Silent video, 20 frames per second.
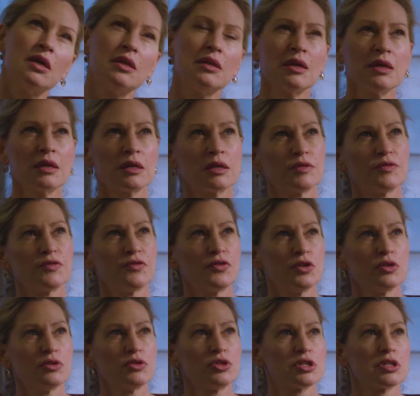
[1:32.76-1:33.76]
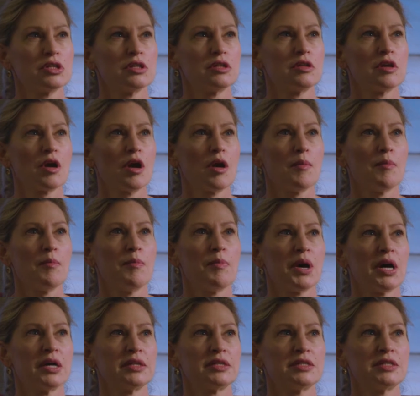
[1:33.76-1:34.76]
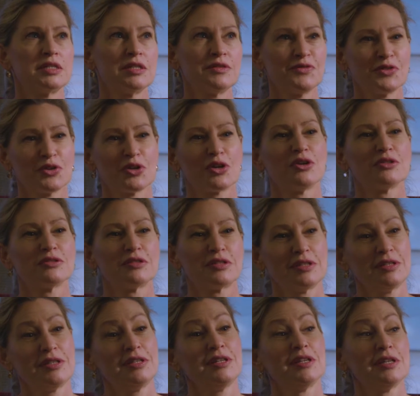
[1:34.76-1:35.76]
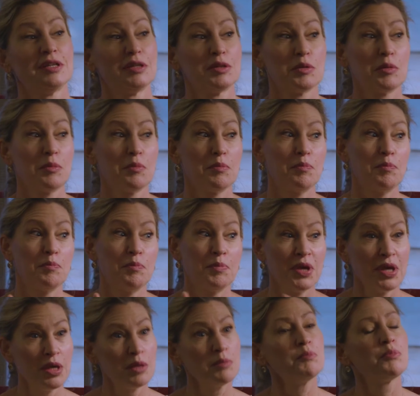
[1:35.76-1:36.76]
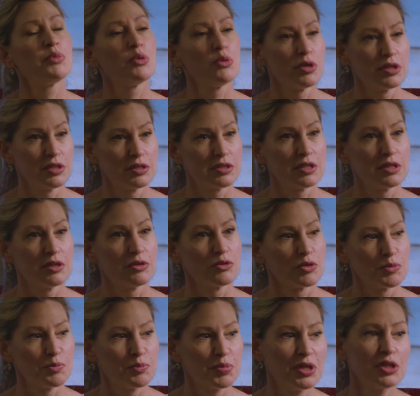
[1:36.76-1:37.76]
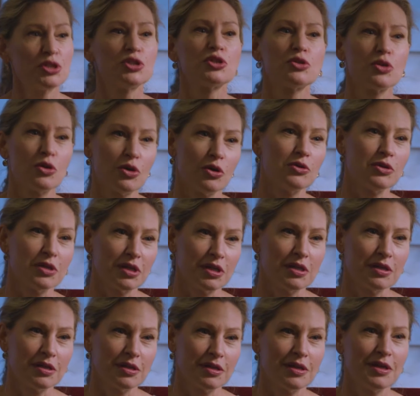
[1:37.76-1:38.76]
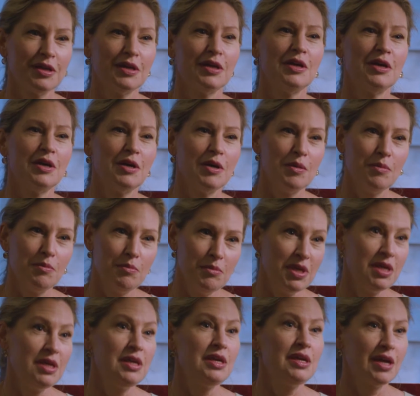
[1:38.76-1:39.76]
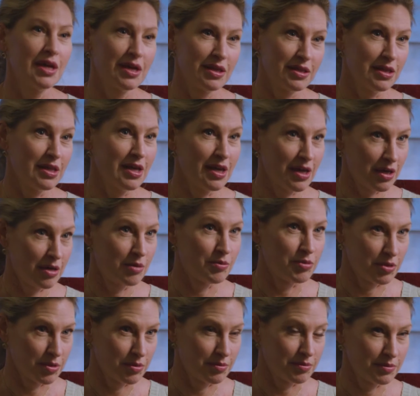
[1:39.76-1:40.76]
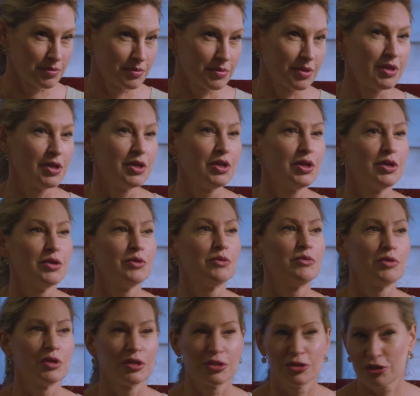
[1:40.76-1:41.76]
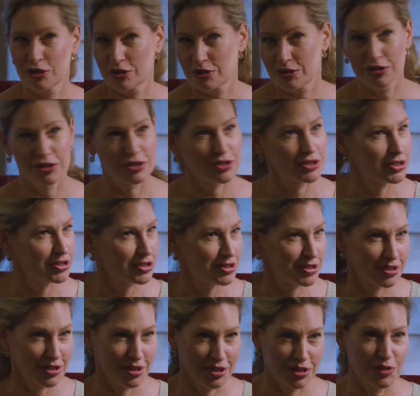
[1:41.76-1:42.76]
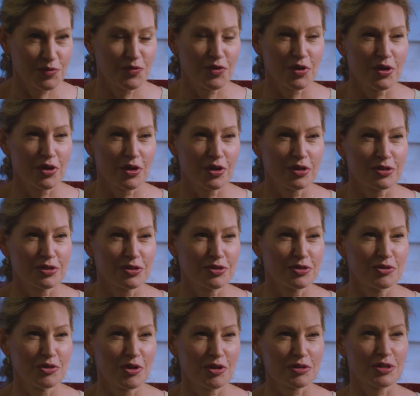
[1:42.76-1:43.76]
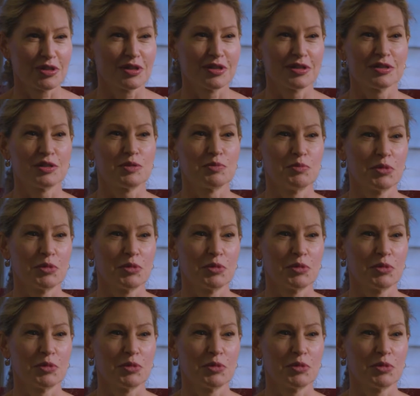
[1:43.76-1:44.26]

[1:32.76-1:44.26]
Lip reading: not confusion, but difficulty in pinpointing or pigeonholing me and the album, which it's very hard to do because it is